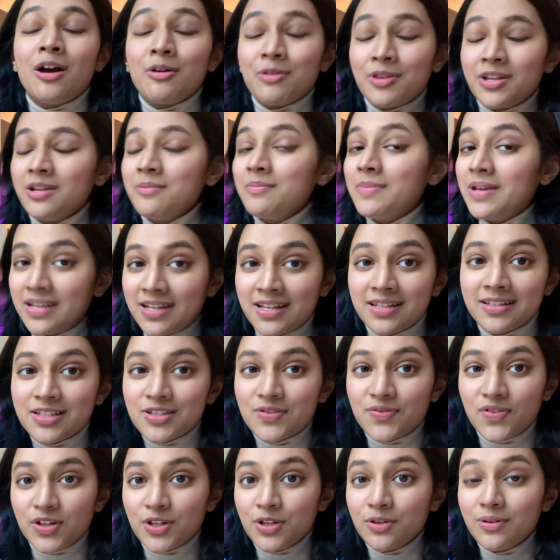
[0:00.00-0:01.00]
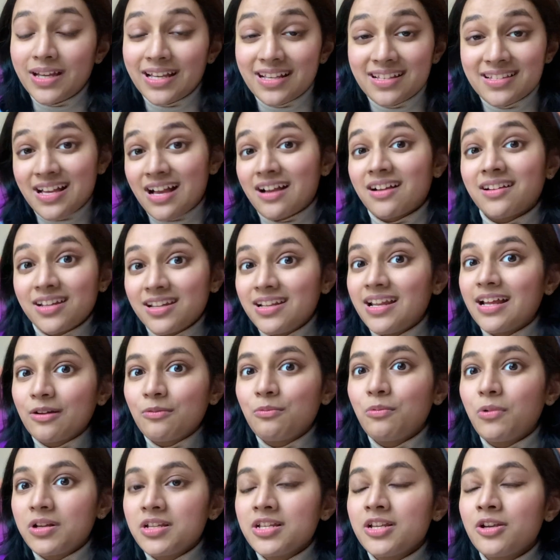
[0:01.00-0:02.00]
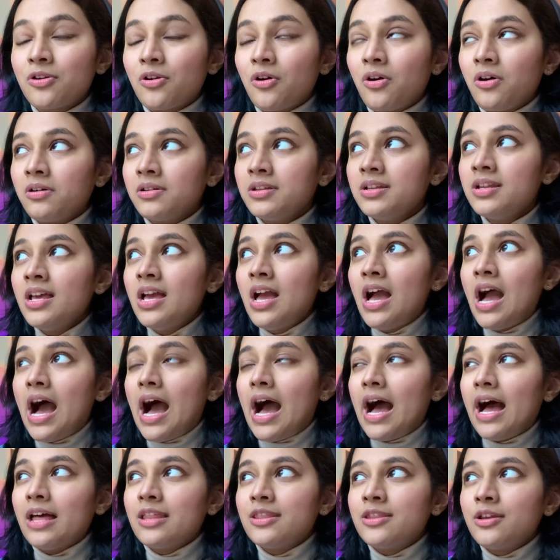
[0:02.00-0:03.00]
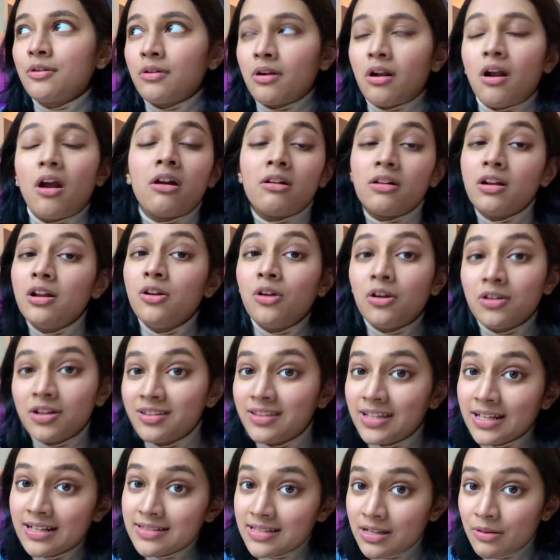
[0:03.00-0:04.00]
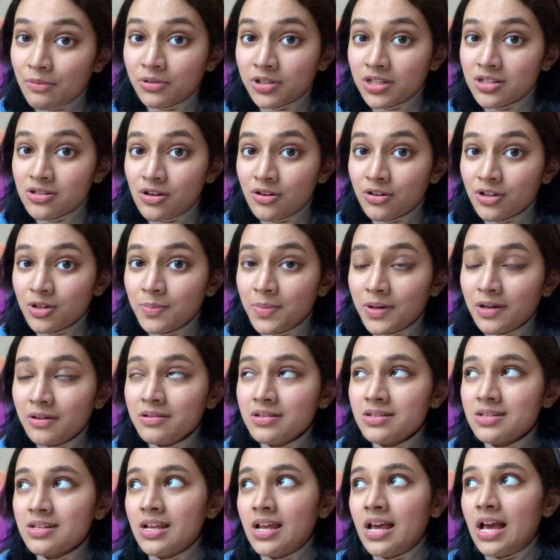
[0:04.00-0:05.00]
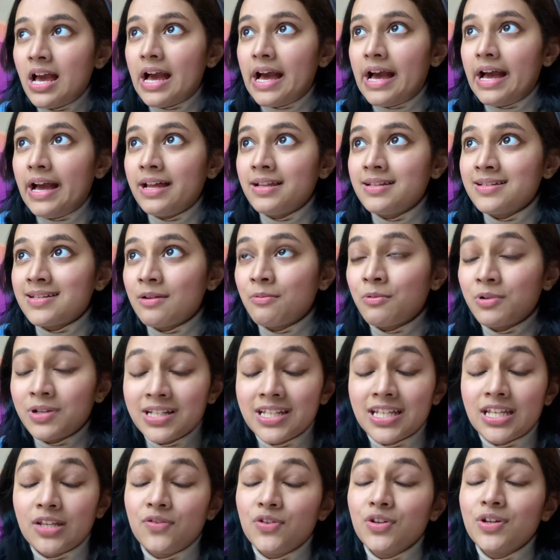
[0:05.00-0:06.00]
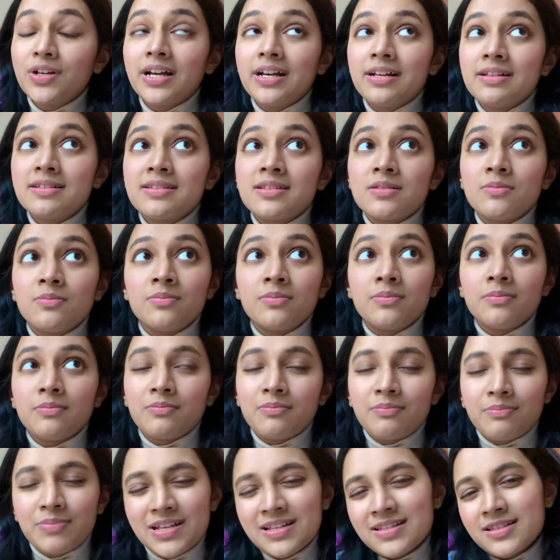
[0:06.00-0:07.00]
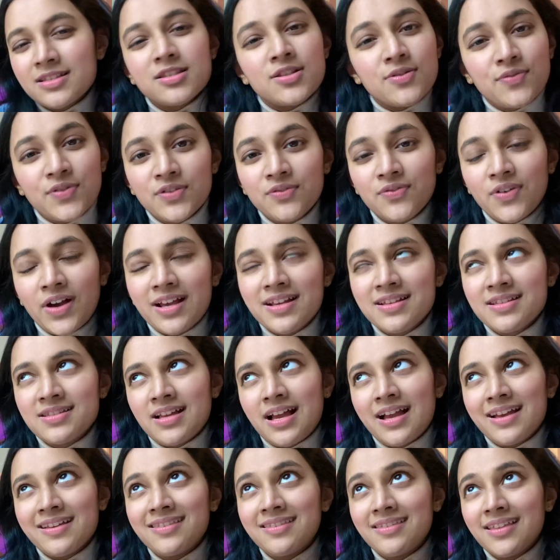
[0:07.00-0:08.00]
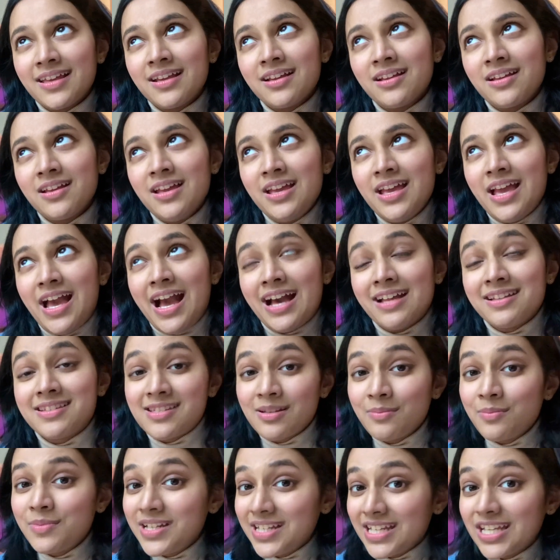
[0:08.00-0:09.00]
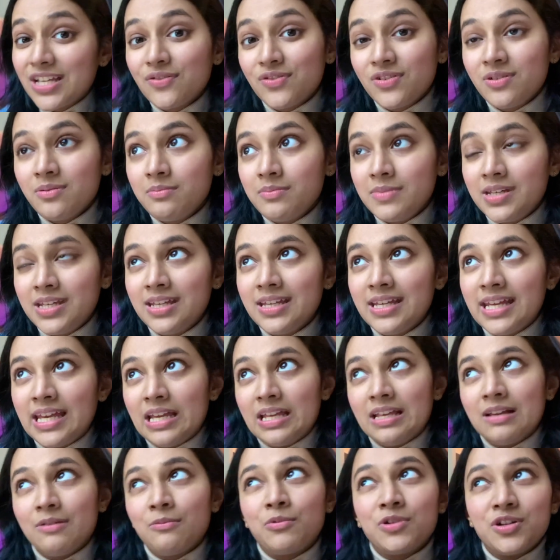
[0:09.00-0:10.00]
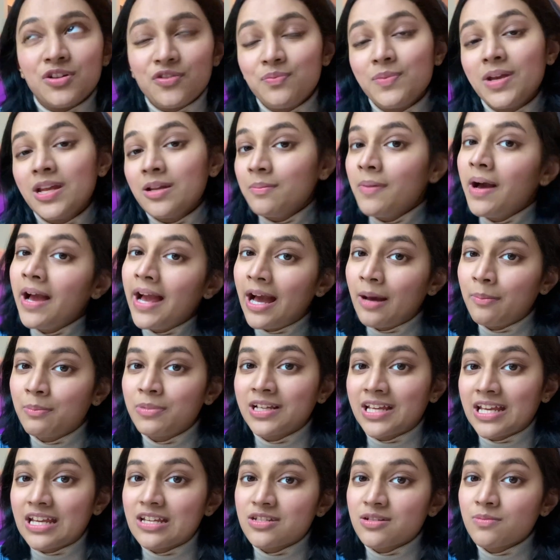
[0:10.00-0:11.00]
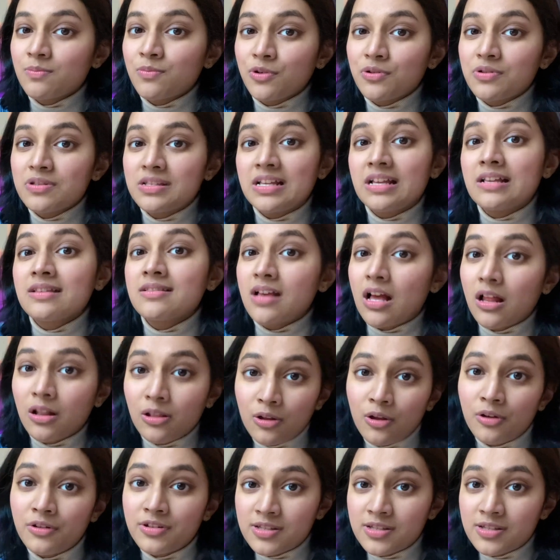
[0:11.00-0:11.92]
that I'm making this video exactly like 1 year on, there are a lot of things I want to talk about and I want to give you guys some pieces of advice I think had somebody given me would have made my application process a lot